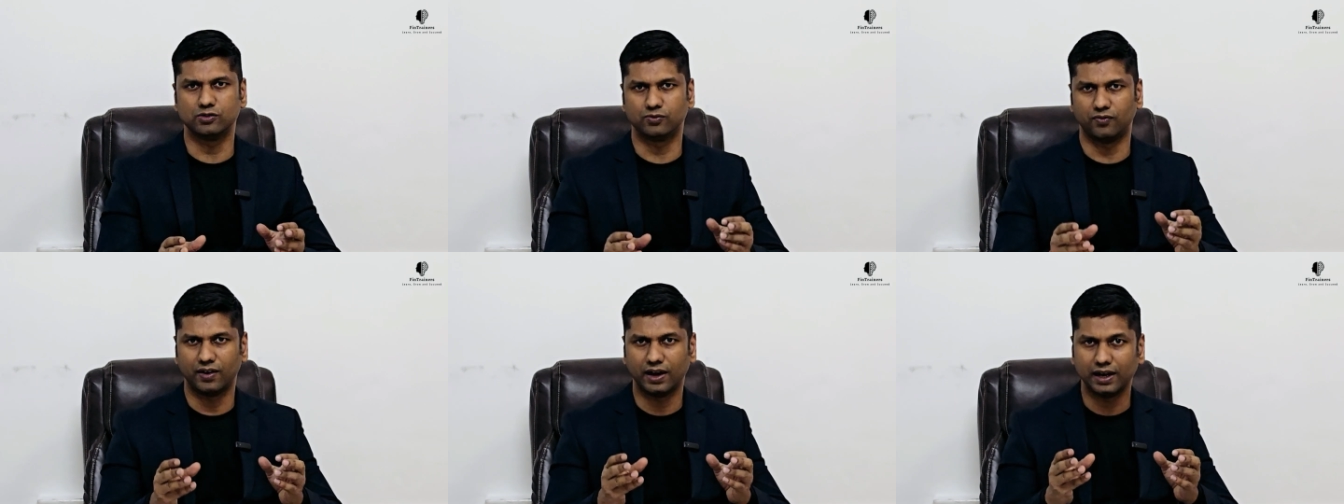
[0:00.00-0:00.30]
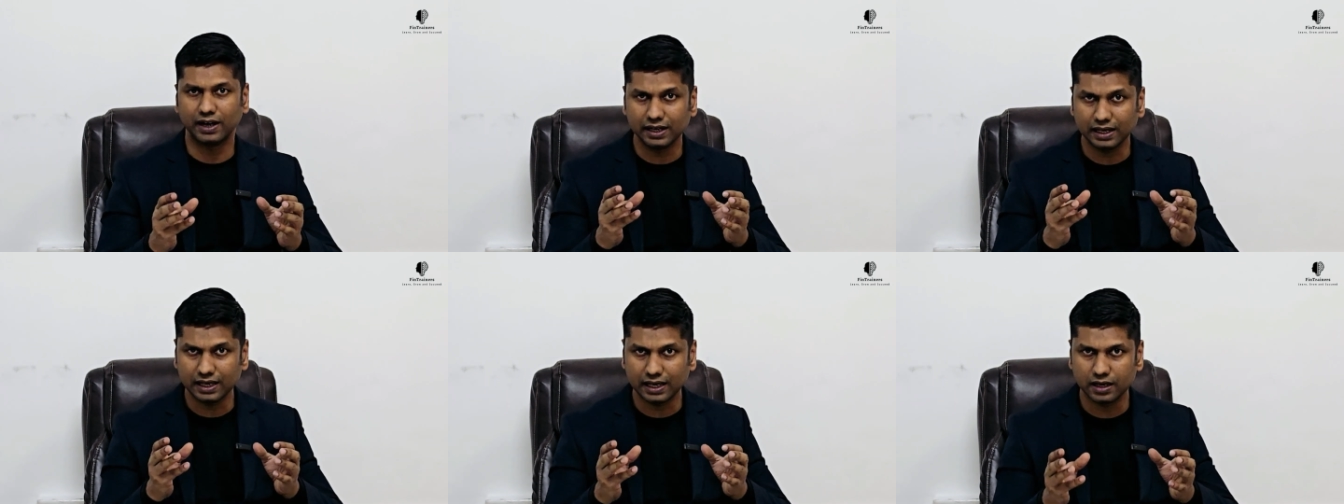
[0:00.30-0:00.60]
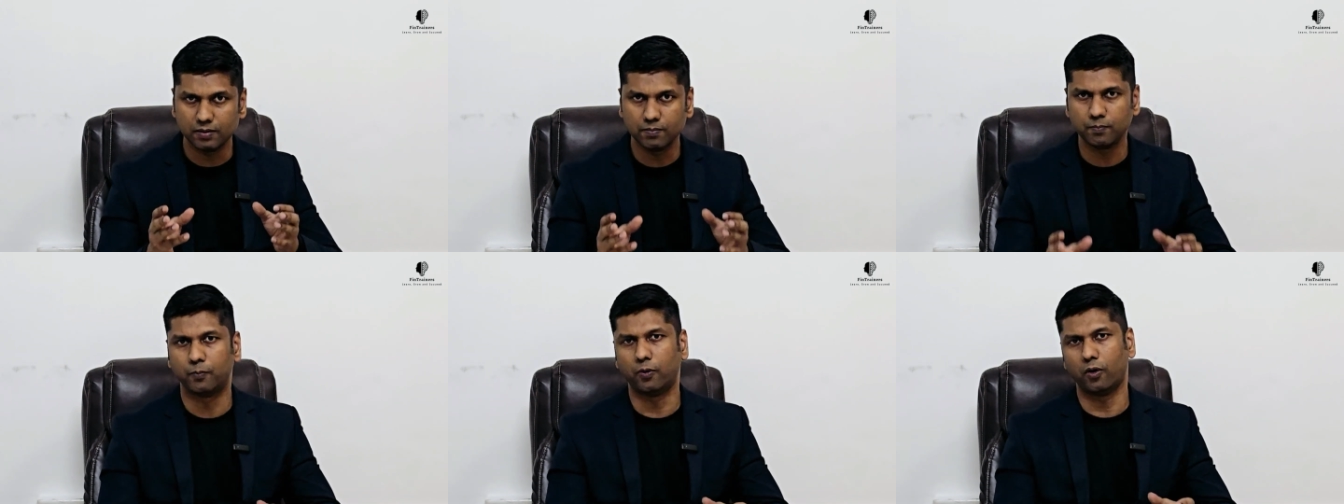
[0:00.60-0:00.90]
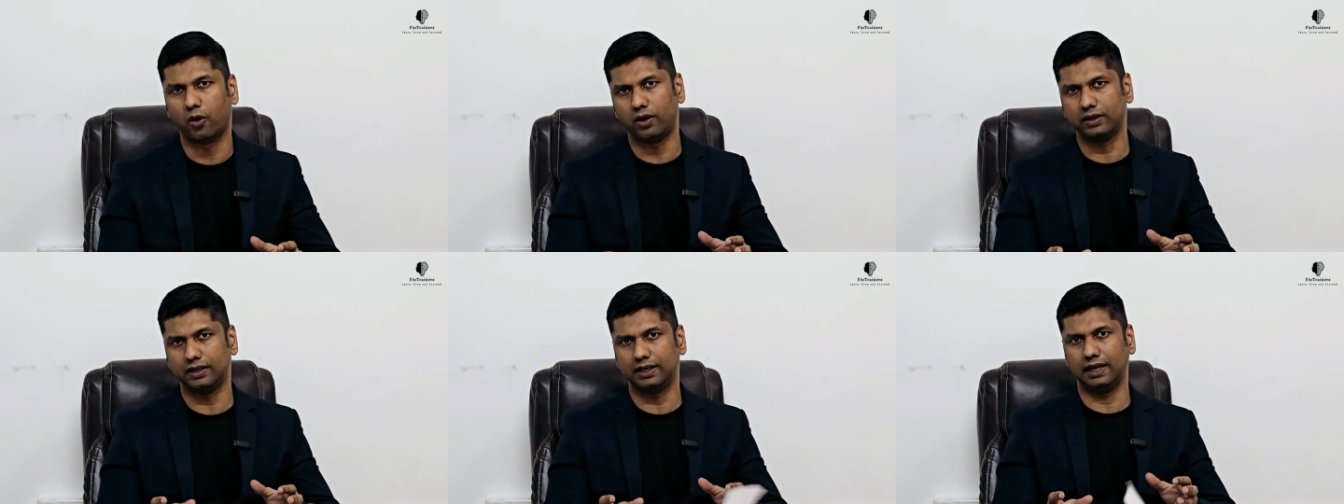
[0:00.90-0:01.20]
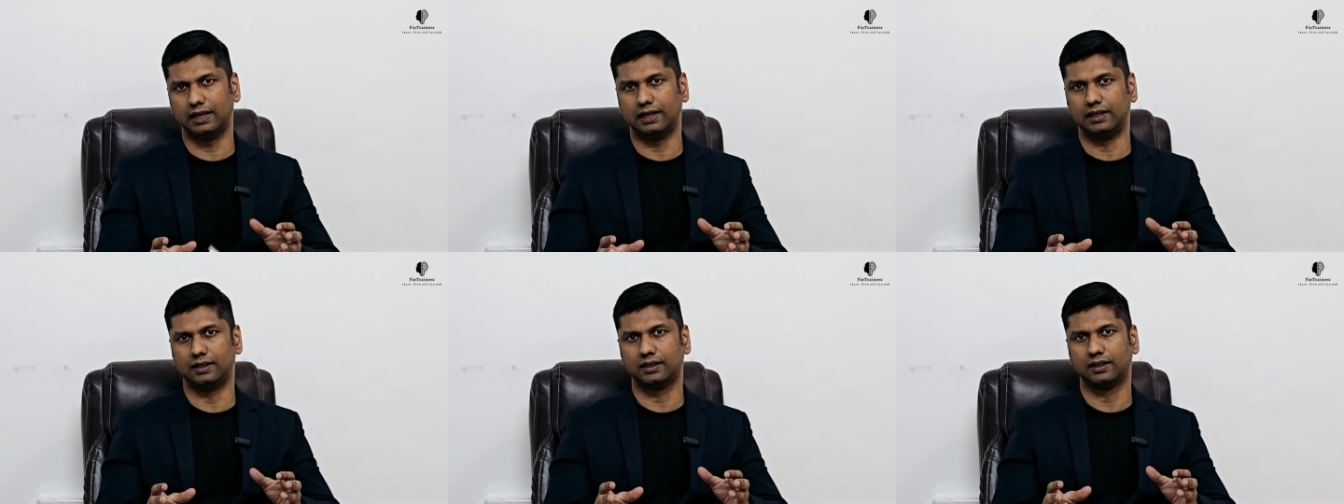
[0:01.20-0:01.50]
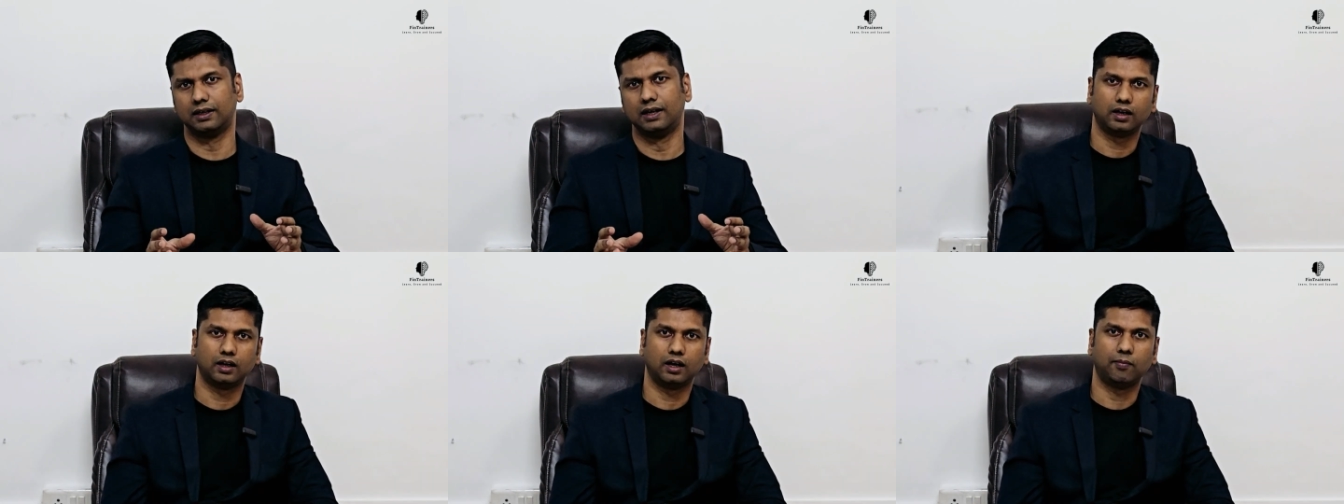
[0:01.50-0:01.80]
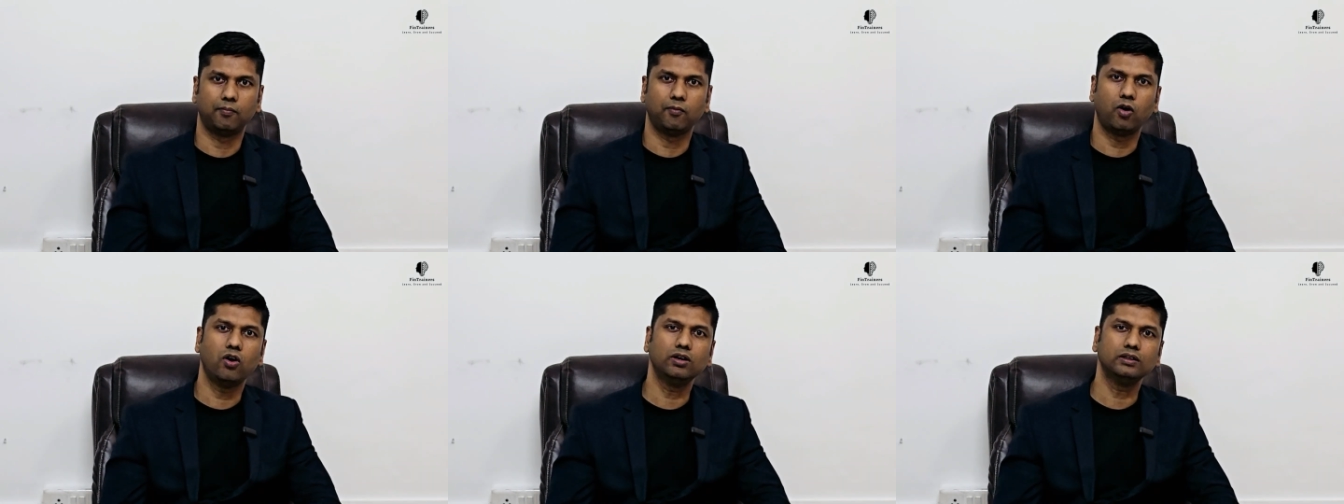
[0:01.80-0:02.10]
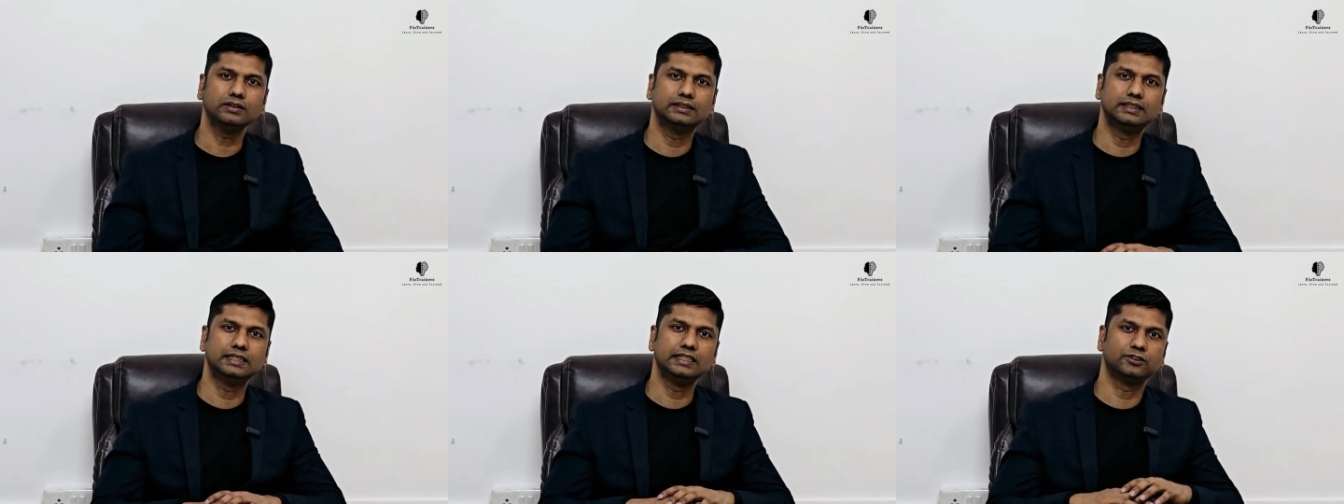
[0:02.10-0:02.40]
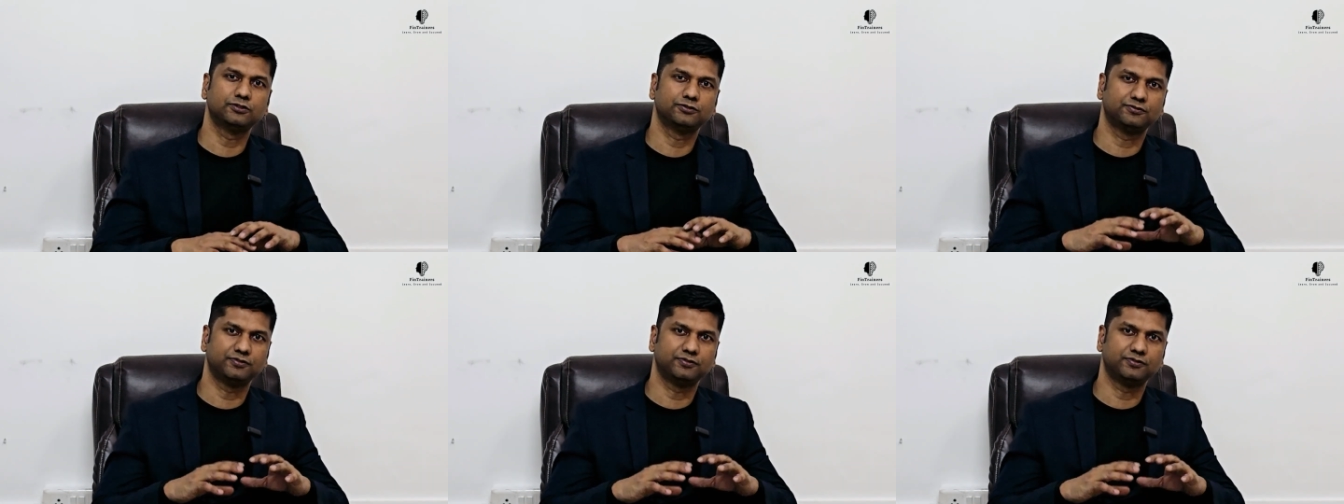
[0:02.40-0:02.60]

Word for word: very important. Amongst these